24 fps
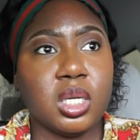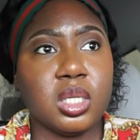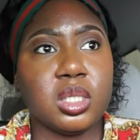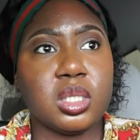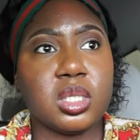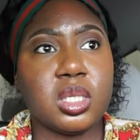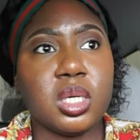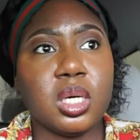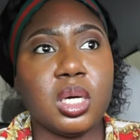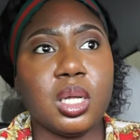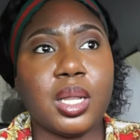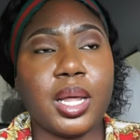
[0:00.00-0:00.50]

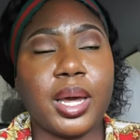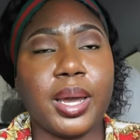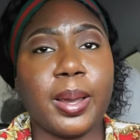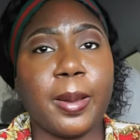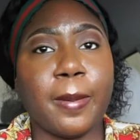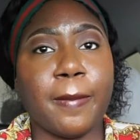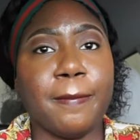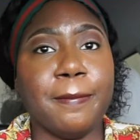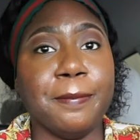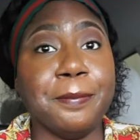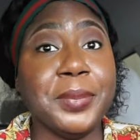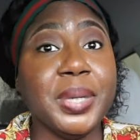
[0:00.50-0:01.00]
till like
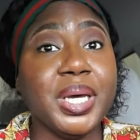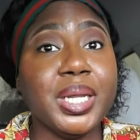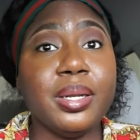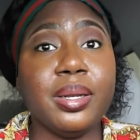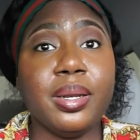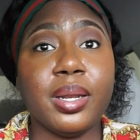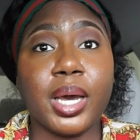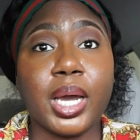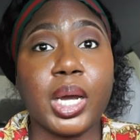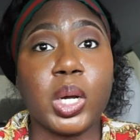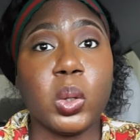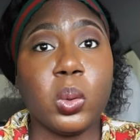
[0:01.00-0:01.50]

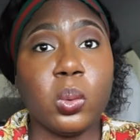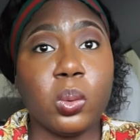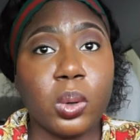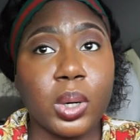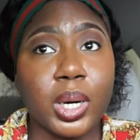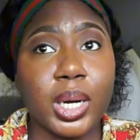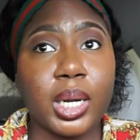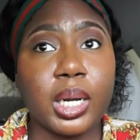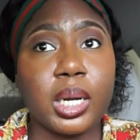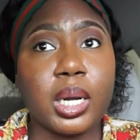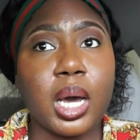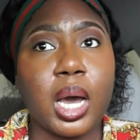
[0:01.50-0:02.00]
midnight
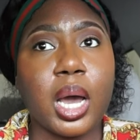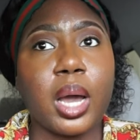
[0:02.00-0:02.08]
1.